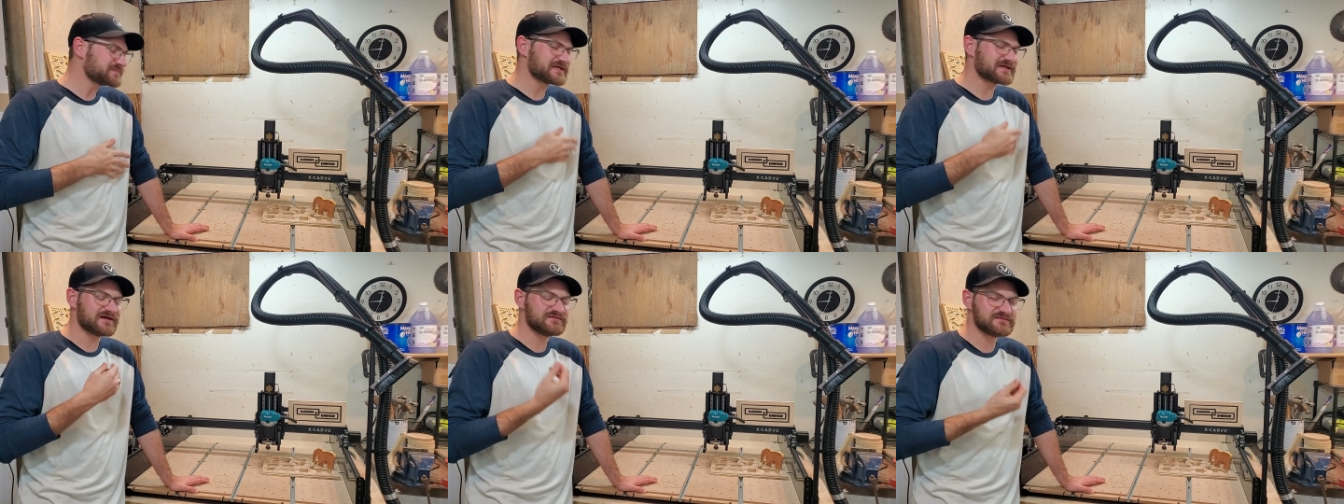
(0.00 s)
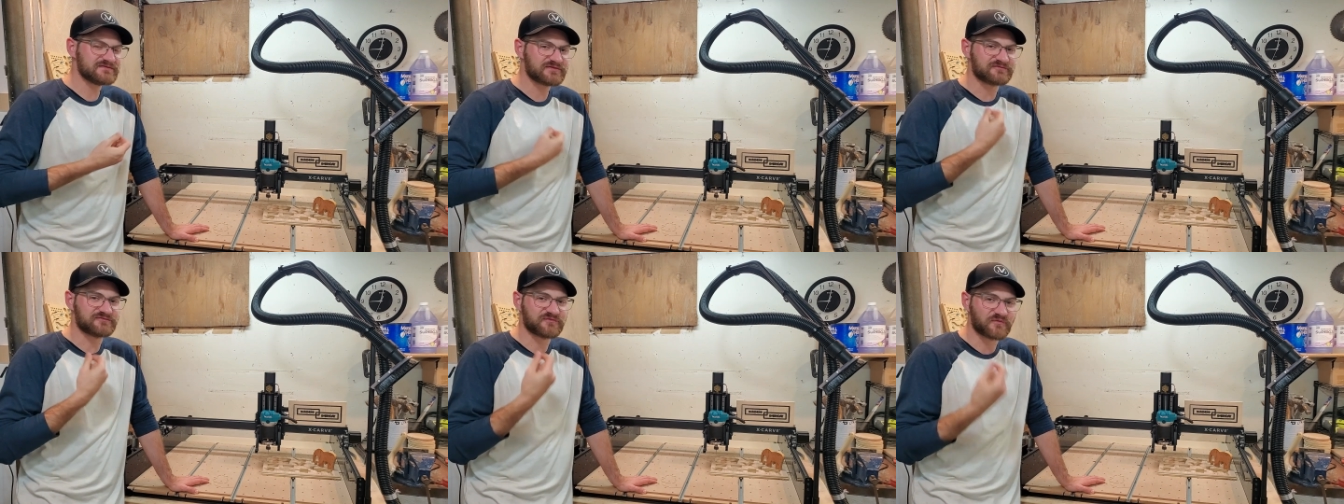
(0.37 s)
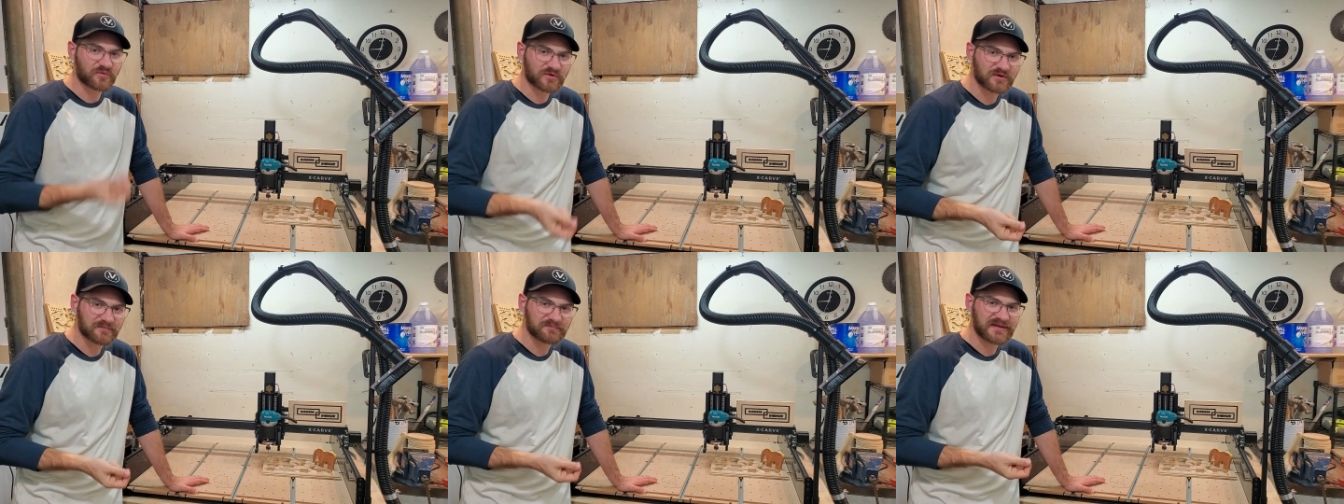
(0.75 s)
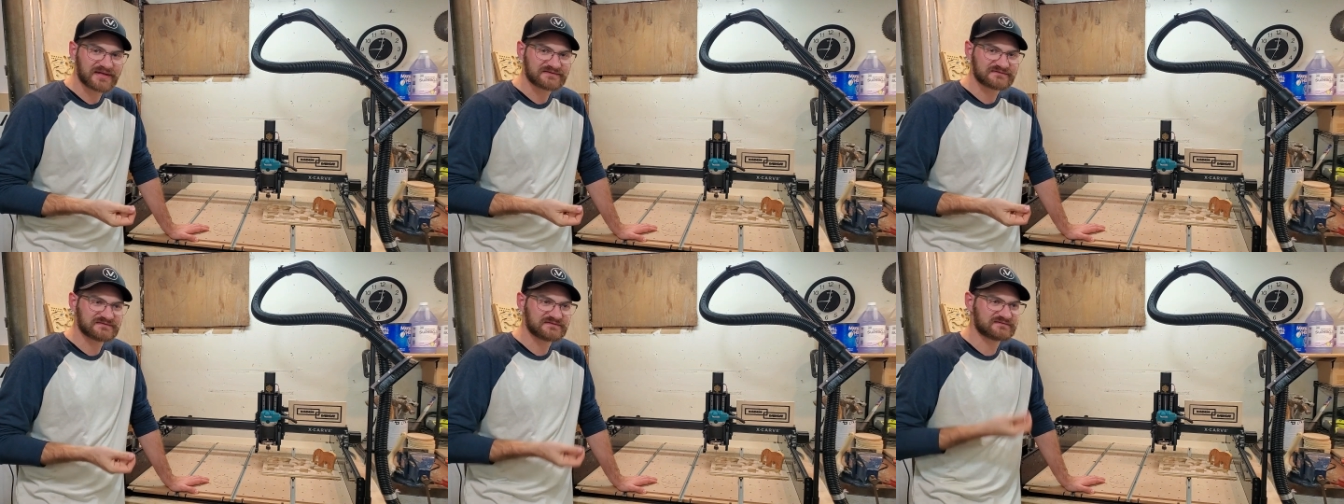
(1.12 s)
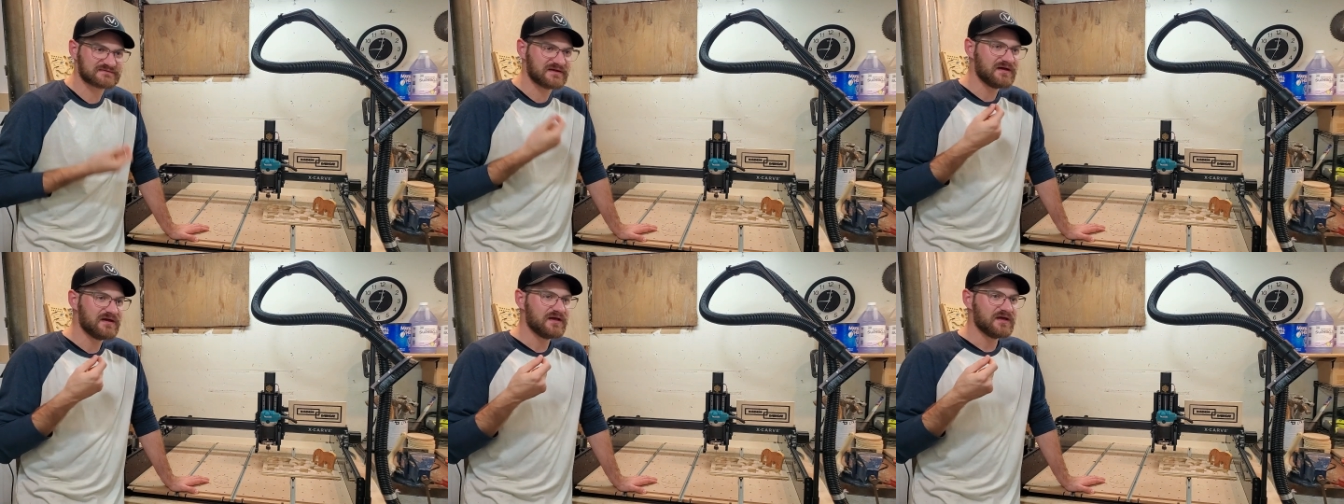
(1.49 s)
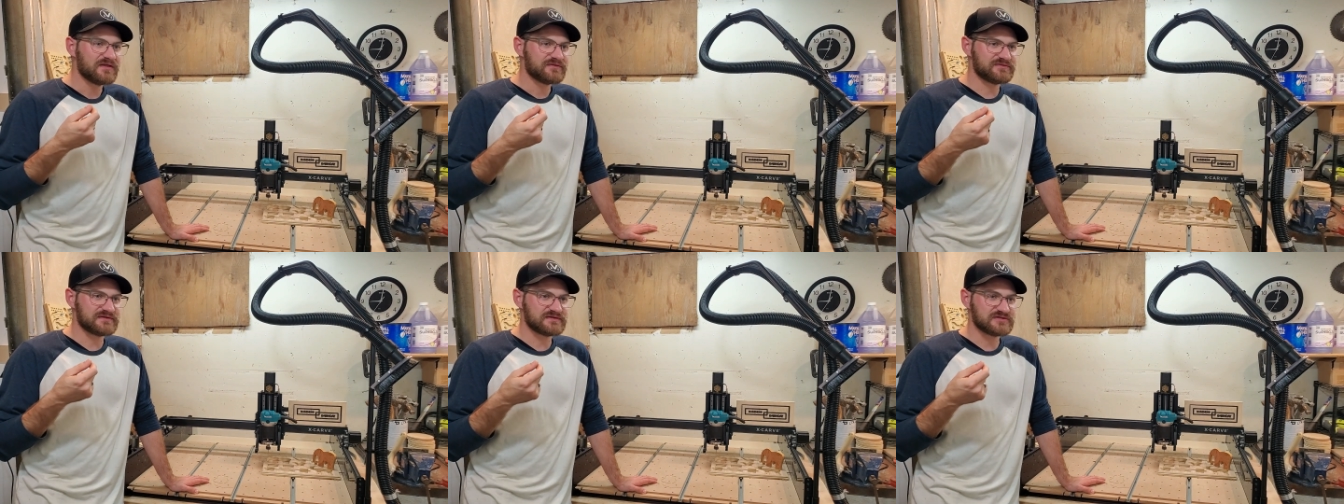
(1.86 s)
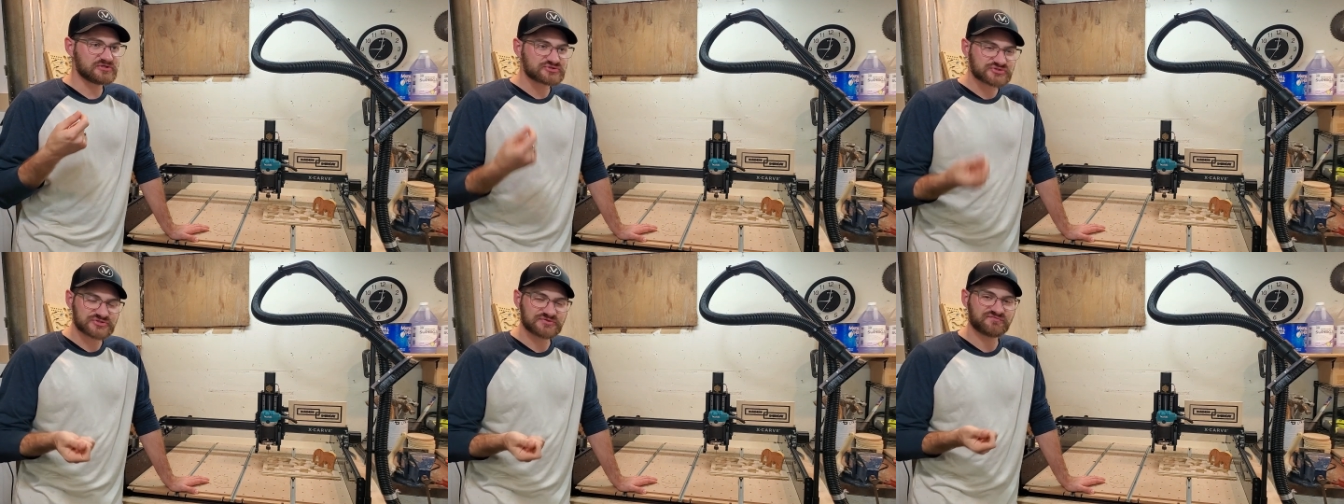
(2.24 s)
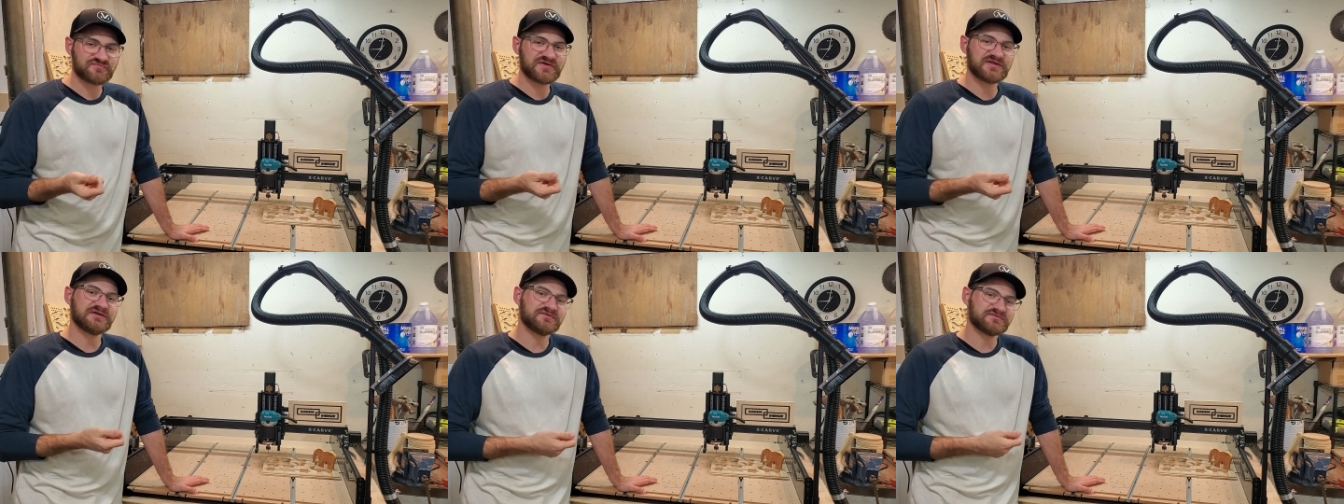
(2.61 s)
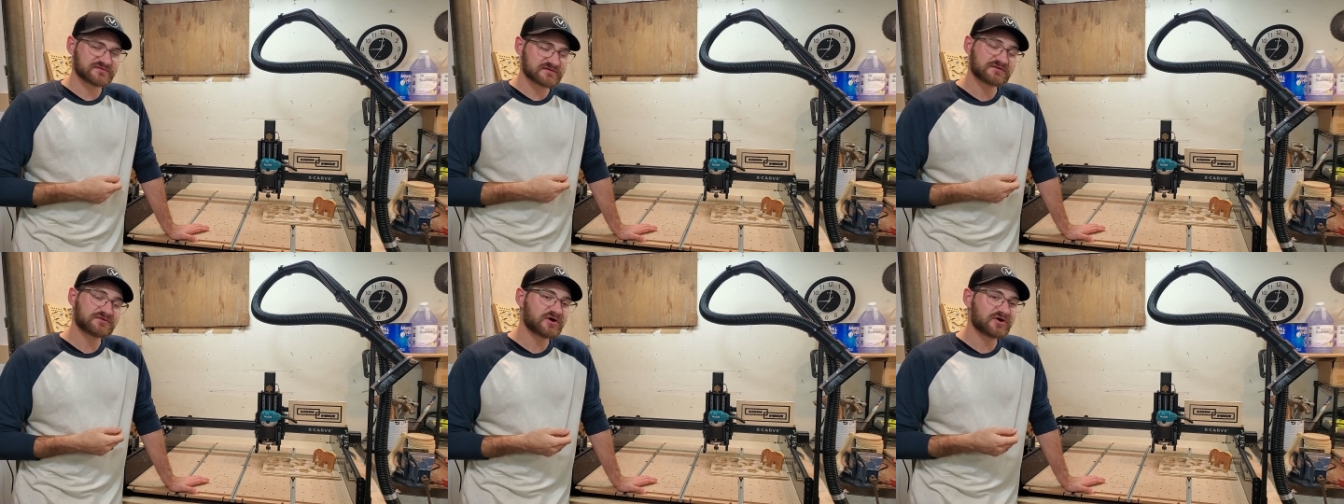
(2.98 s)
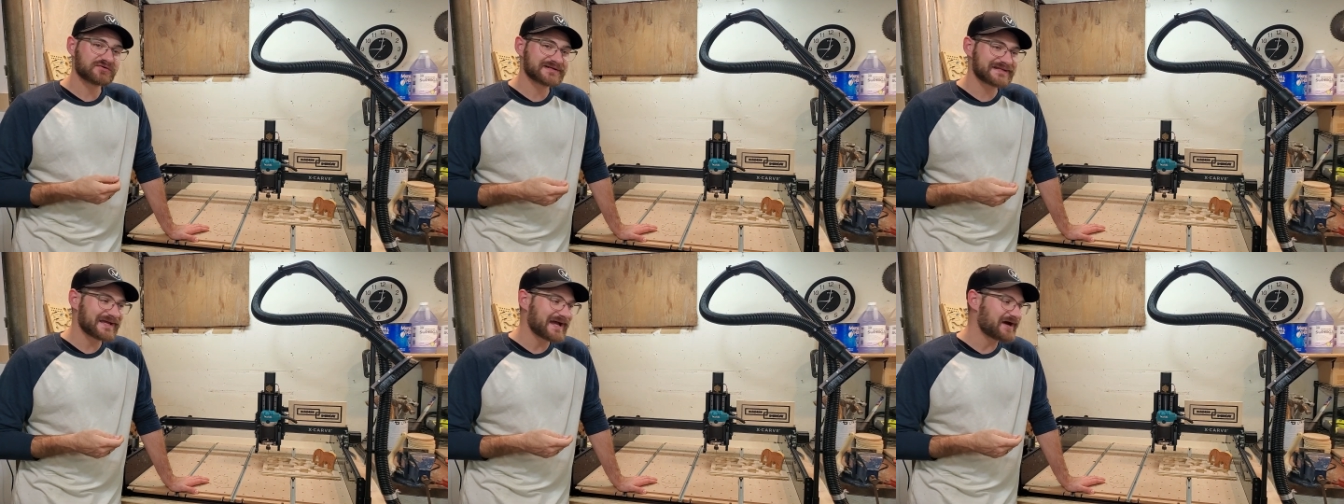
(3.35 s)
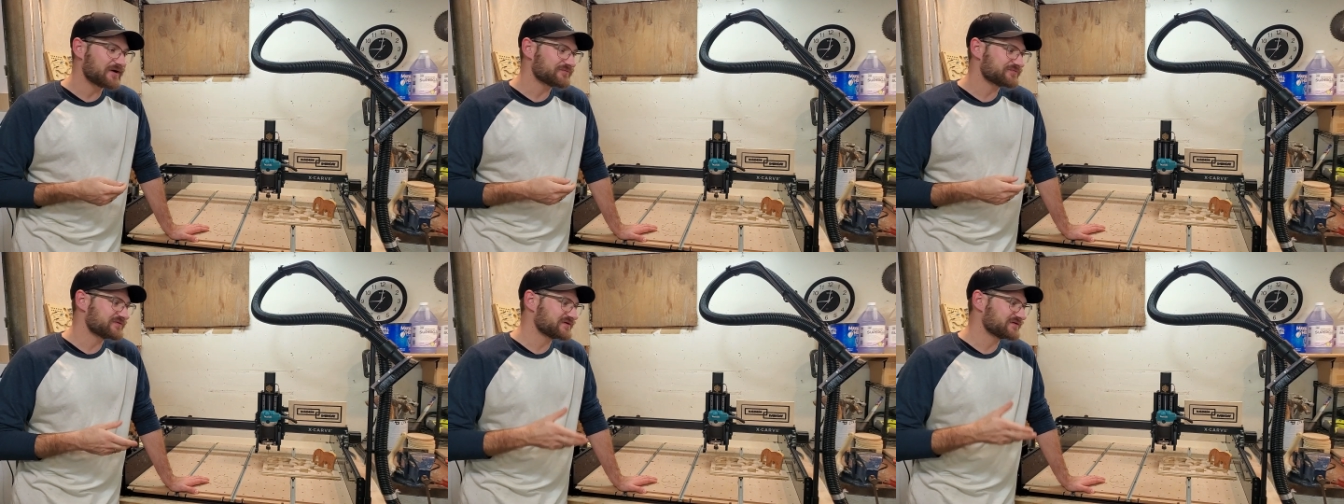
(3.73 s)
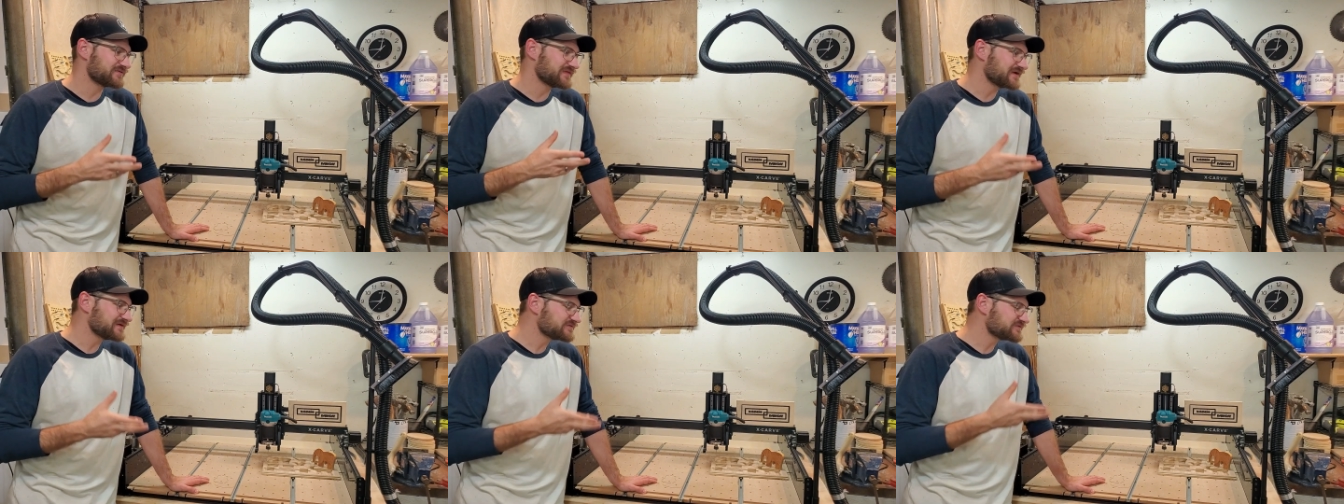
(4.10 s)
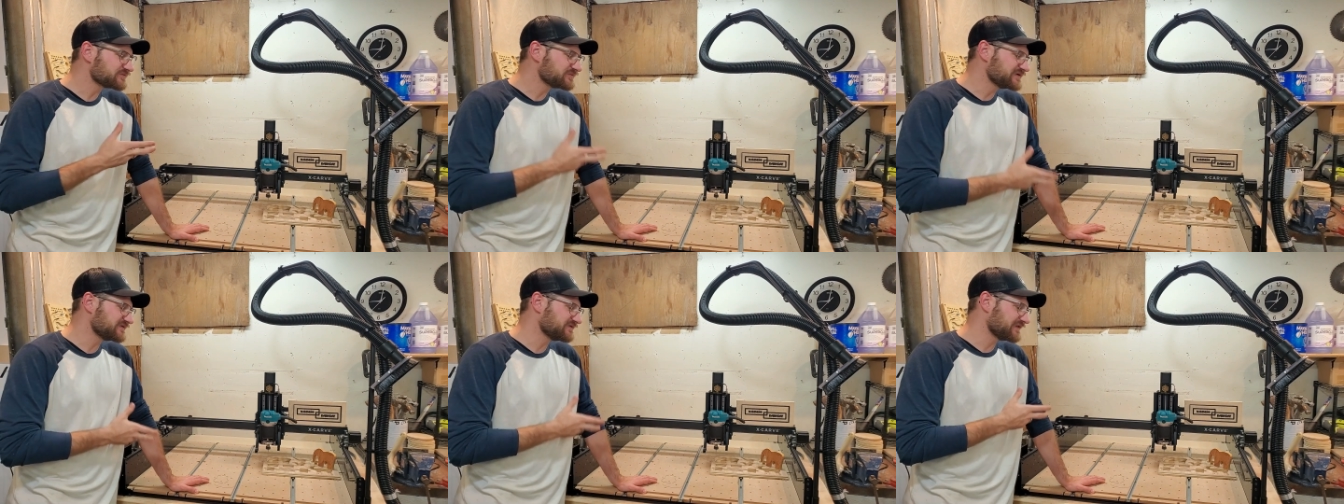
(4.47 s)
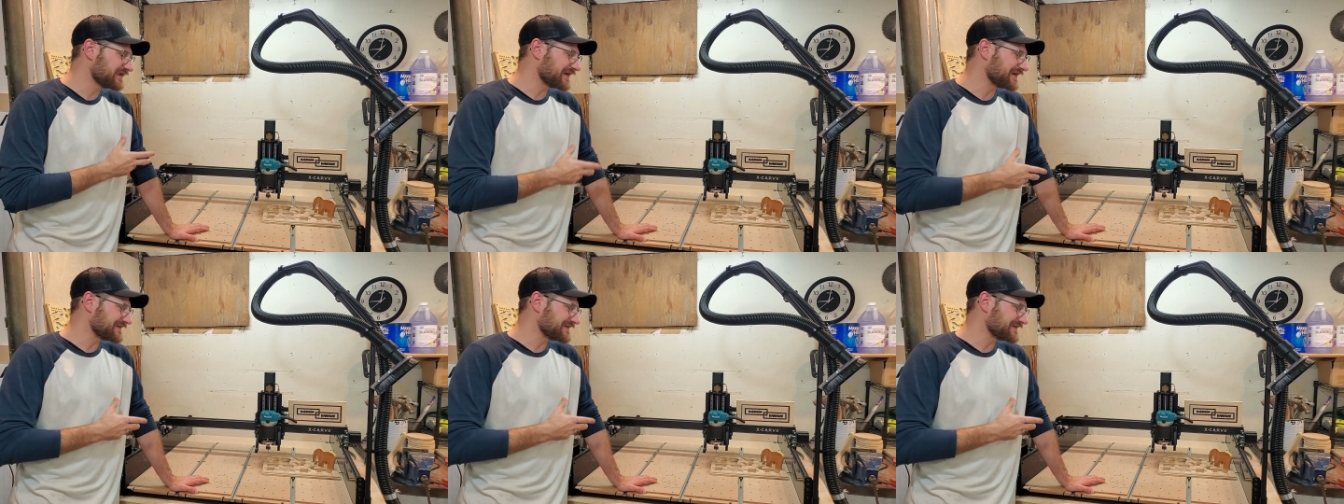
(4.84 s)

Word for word: because of the forum basis, the YouTube videos that are already out there. That is the reason that